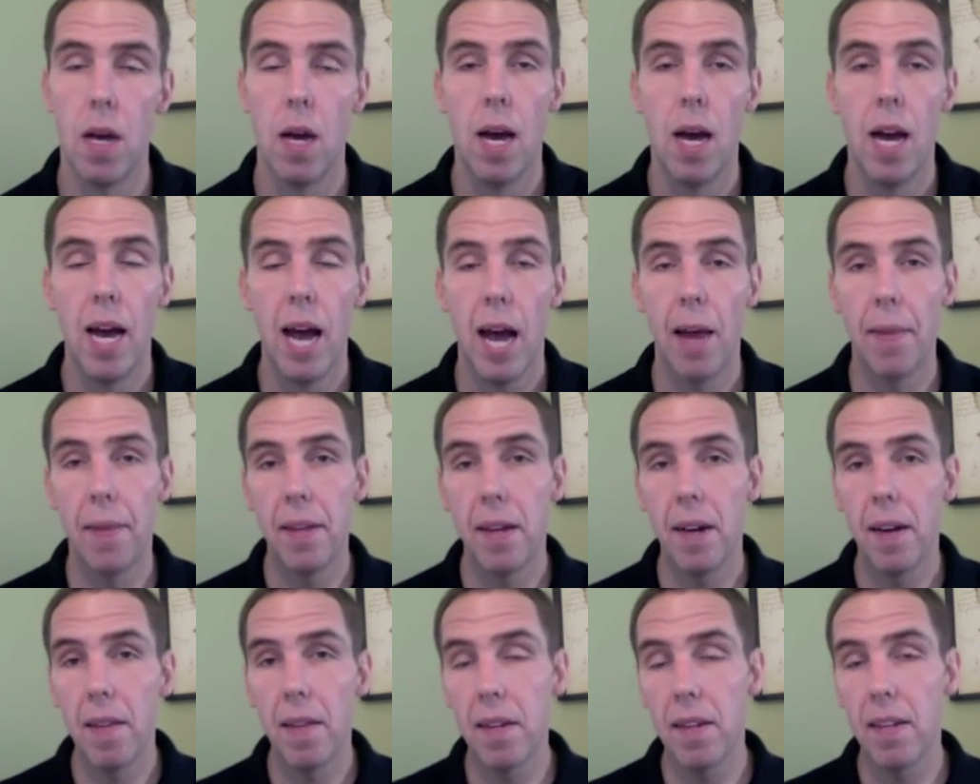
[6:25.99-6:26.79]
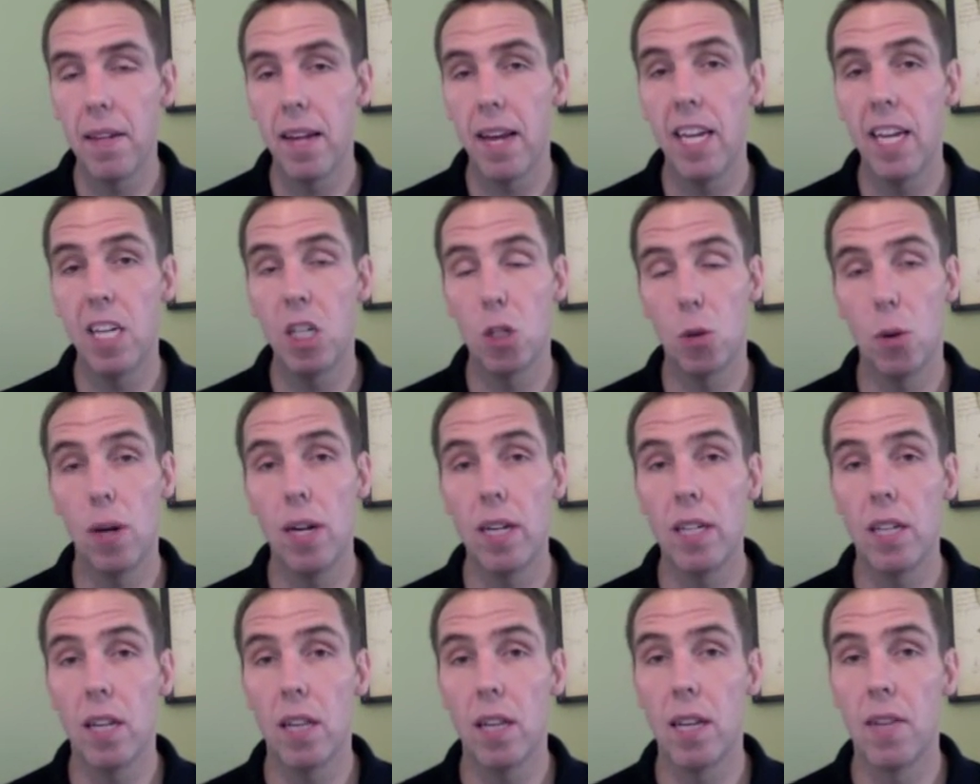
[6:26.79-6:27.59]
At the end of the day,
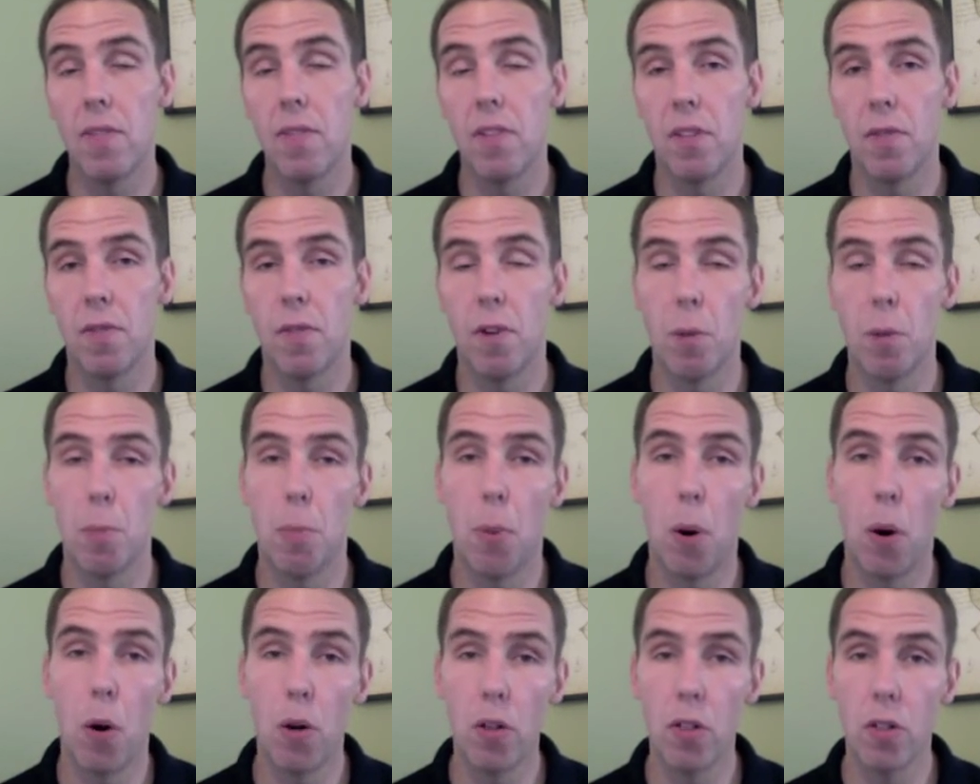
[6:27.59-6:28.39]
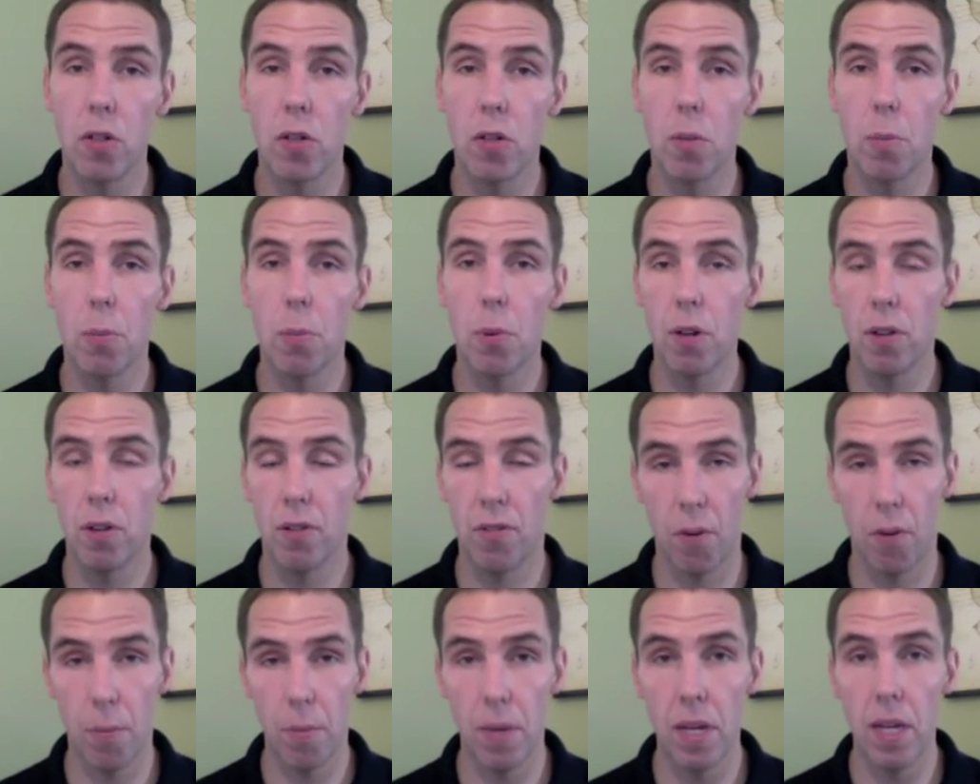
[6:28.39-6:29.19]
Train to Live is a very personal book
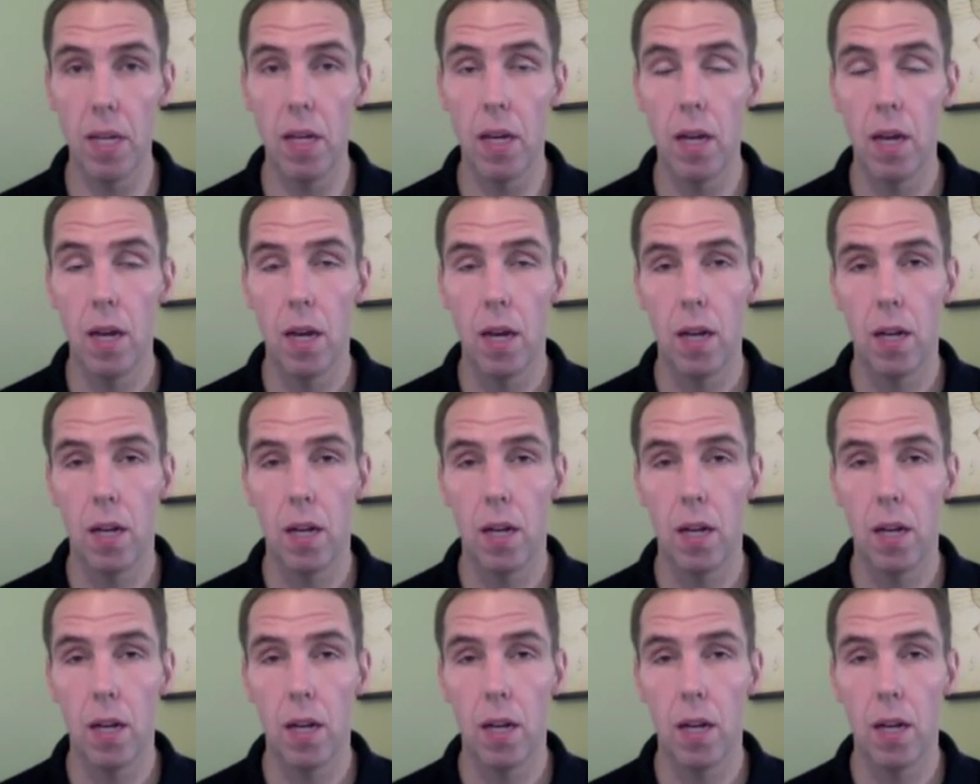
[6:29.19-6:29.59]
for me